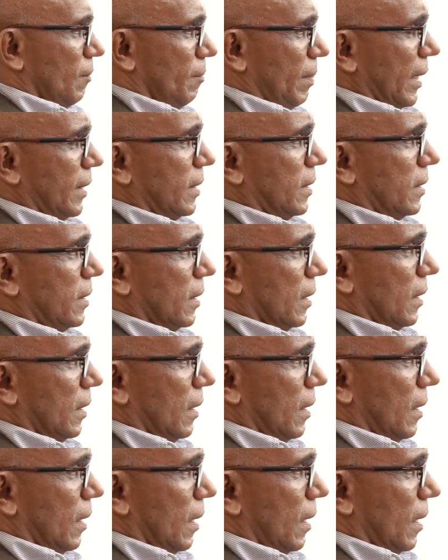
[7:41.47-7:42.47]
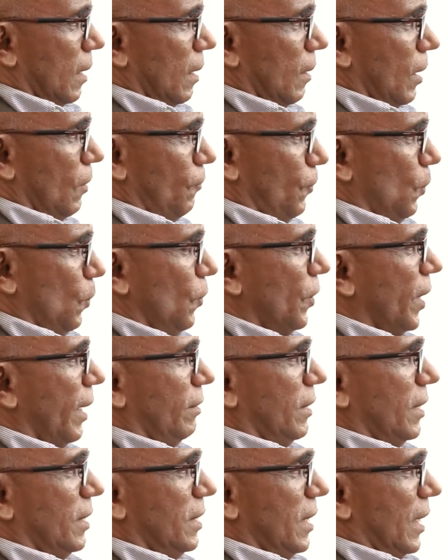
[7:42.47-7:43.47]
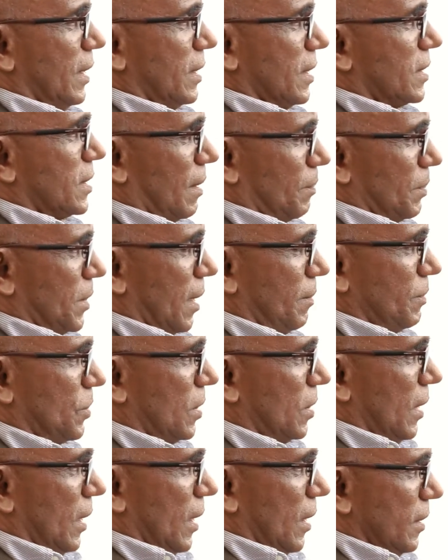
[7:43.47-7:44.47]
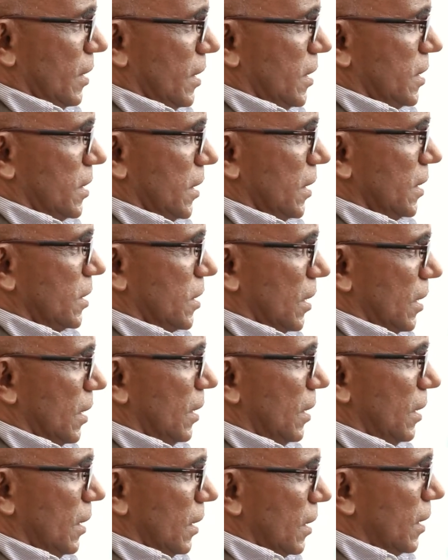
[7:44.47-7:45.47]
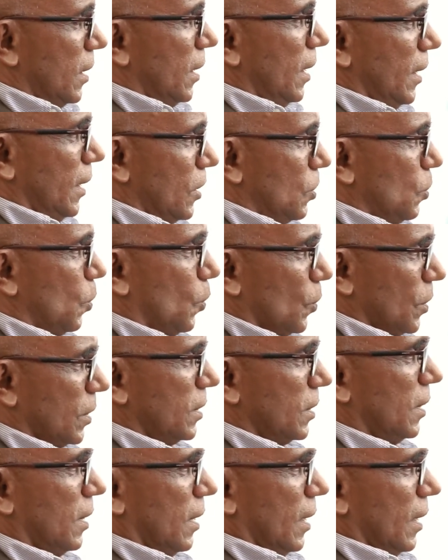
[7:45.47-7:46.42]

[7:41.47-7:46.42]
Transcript: But if you look at the data, sometimes these things really don't